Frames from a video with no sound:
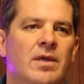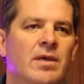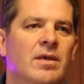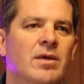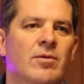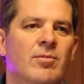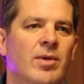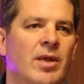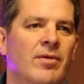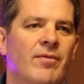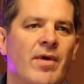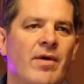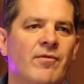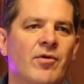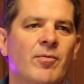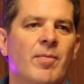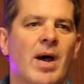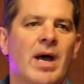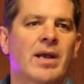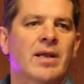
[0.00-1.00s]
You're going to believe
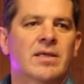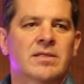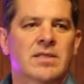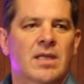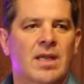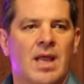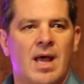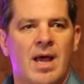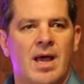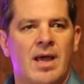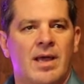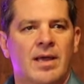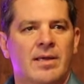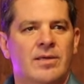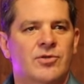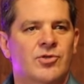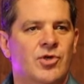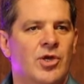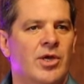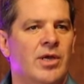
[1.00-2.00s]
everybody is a
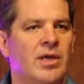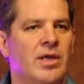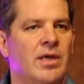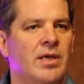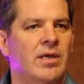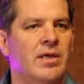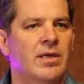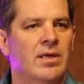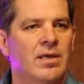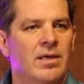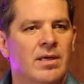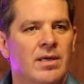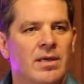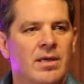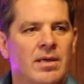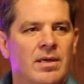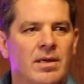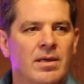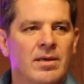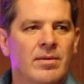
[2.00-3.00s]
lying, cheating
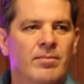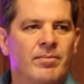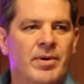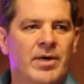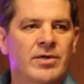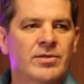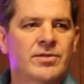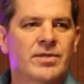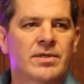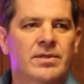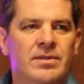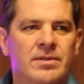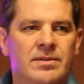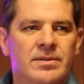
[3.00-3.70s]
person.